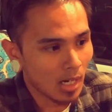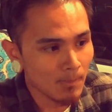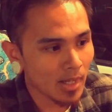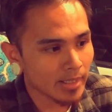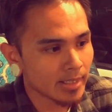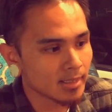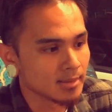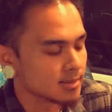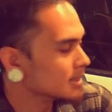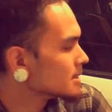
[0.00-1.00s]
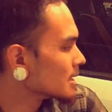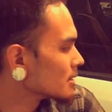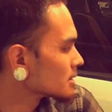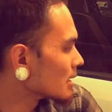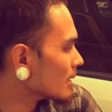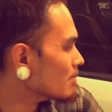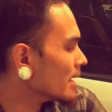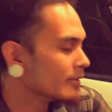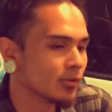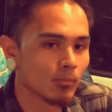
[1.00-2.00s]
I'm not going to get into details how I
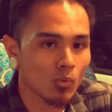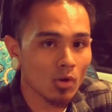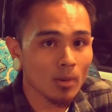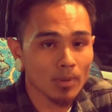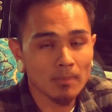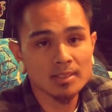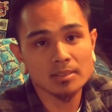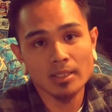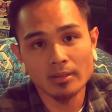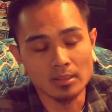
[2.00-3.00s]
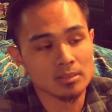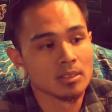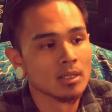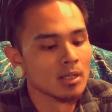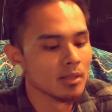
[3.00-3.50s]
made them work, but I'm going to say this.